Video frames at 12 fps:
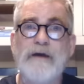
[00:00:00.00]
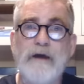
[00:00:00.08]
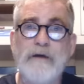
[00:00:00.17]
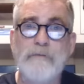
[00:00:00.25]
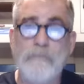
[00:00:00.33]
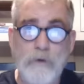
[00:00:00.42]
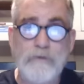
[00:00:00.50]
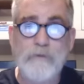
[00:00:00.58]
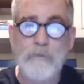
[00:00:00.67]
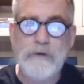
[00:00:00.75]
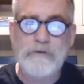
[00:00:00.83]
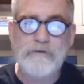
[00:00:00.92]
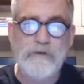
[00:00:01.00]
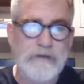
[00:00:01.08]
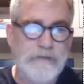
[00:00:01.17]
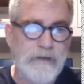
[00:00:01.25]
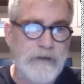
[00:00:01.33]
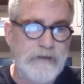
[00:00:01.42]
uh, more than one
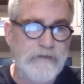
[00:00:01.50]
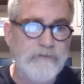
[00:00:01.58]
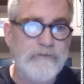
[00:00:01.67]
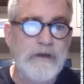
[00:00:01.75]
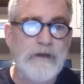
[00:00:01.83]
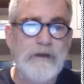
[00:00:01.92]
attorney, that is.